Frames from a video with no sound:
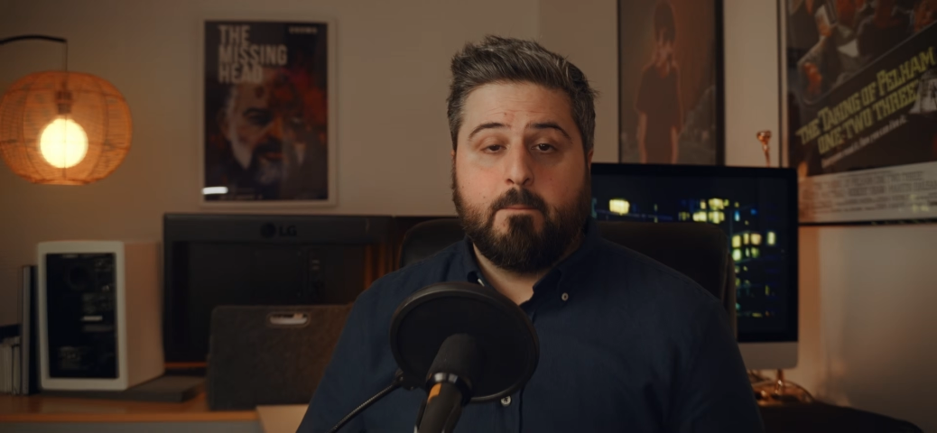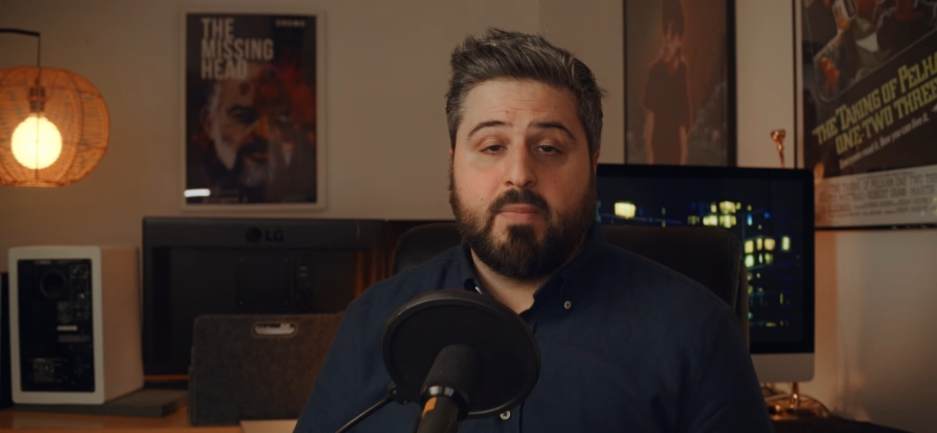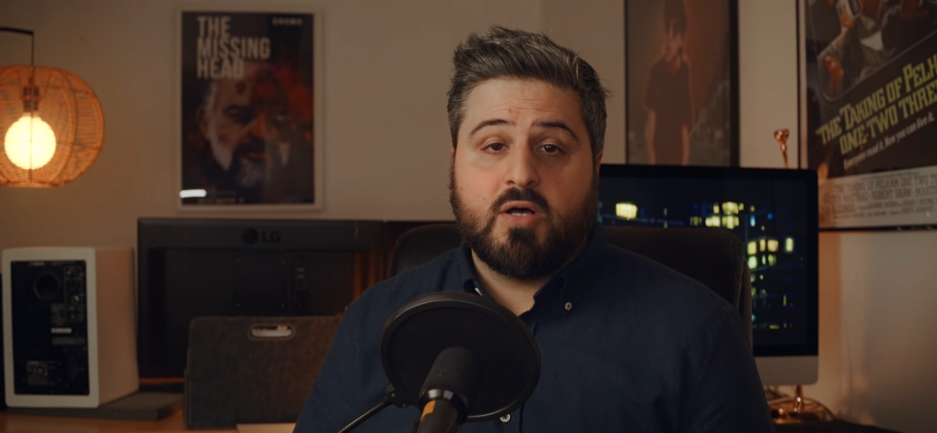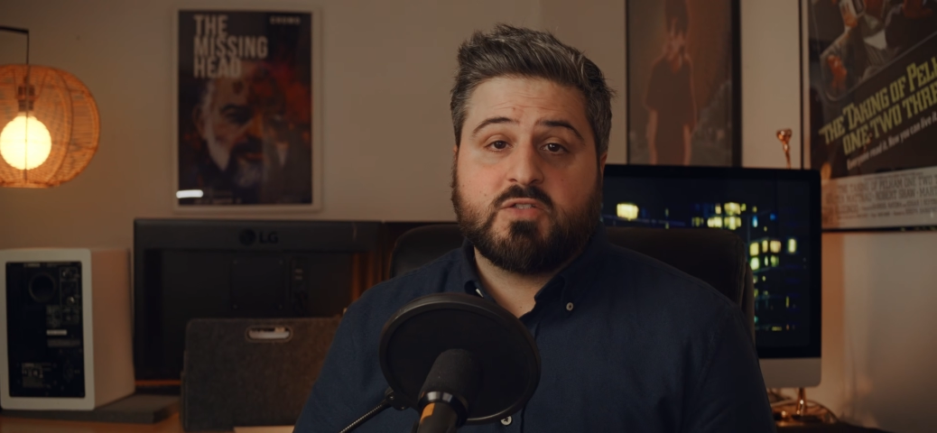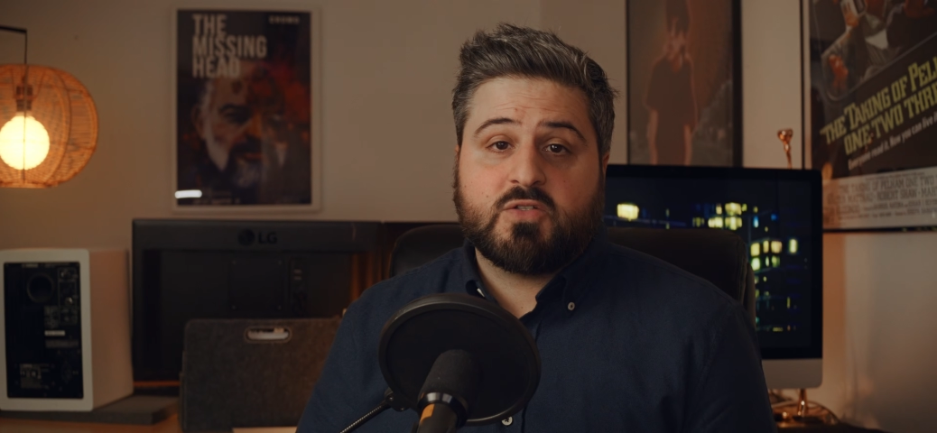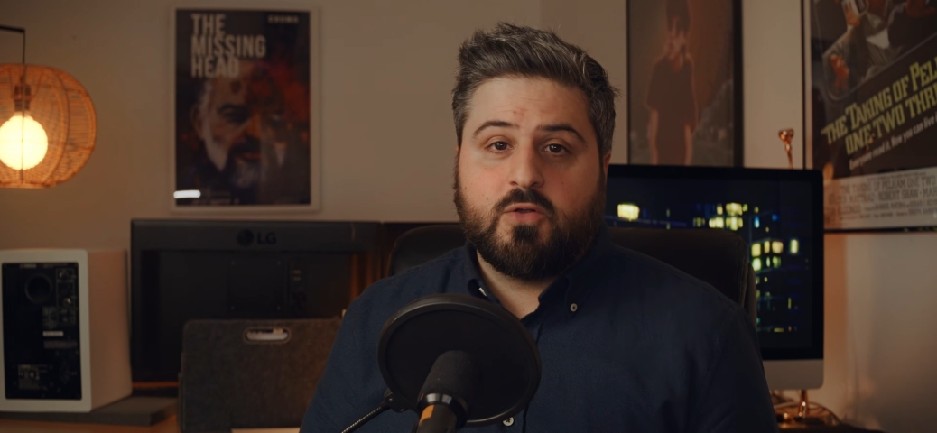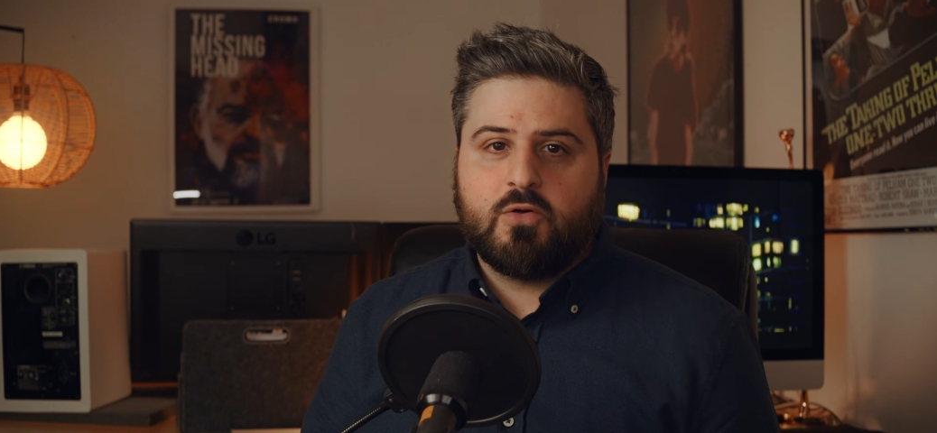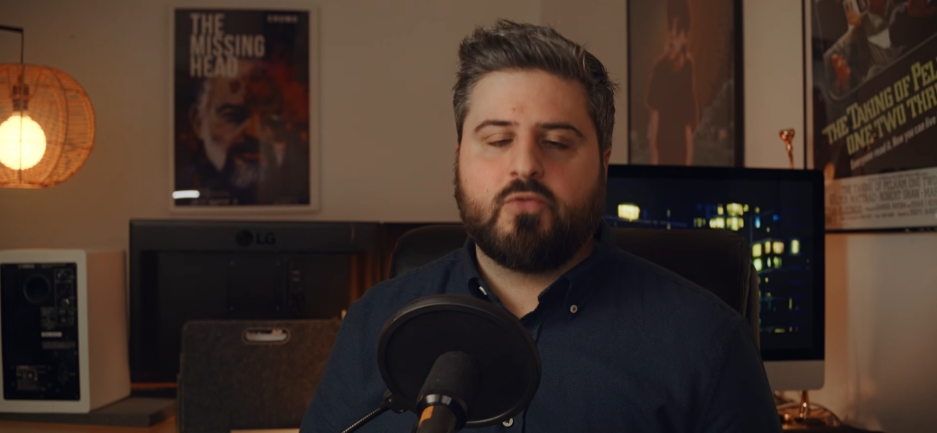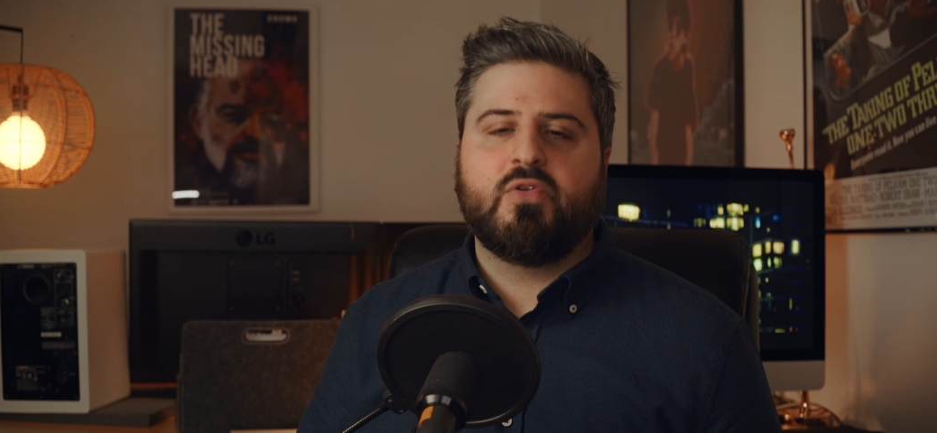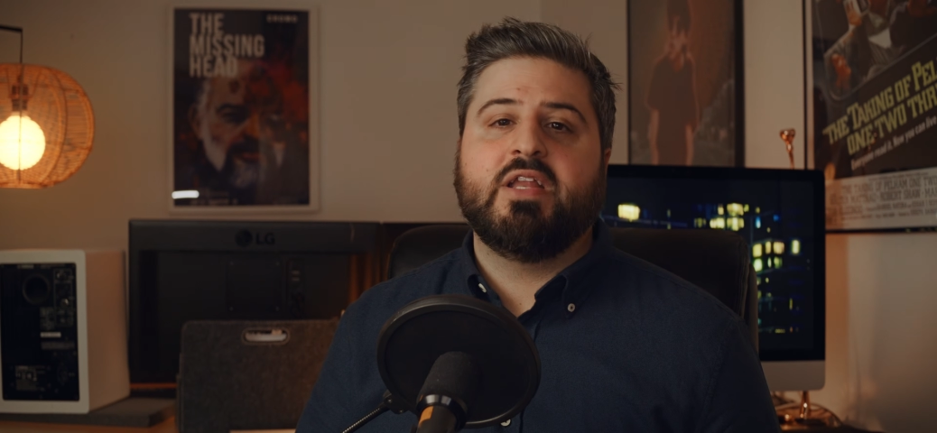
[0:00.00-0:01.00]
Most
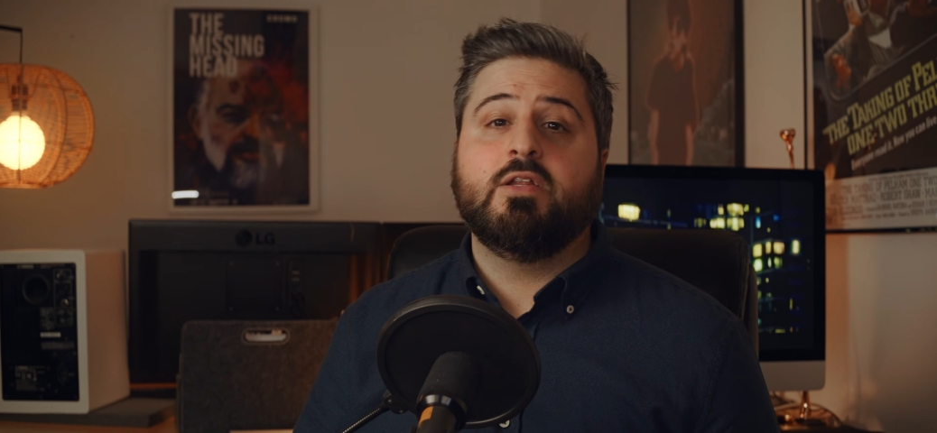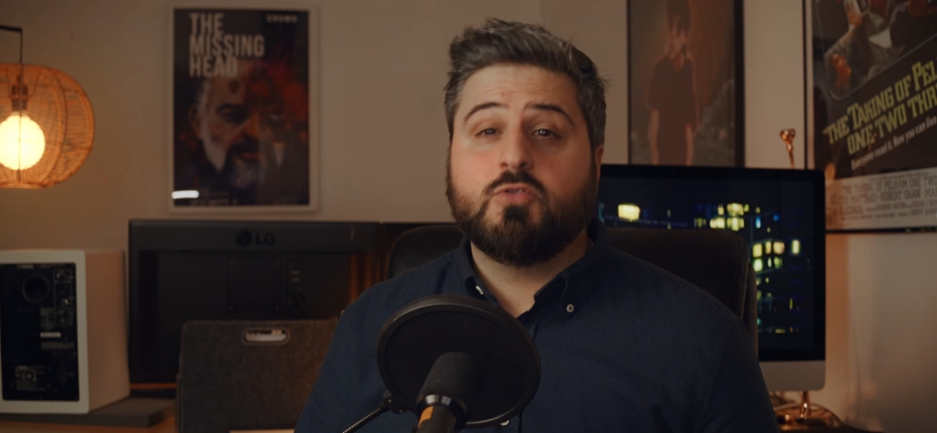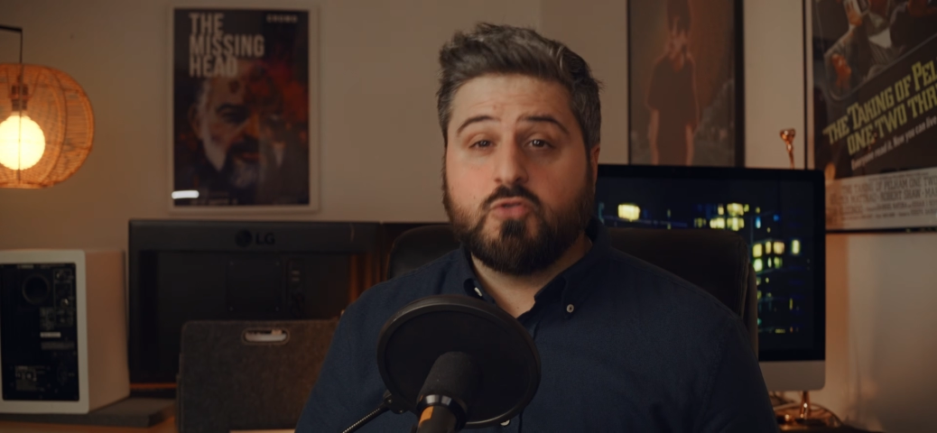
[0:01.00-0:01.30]
color grading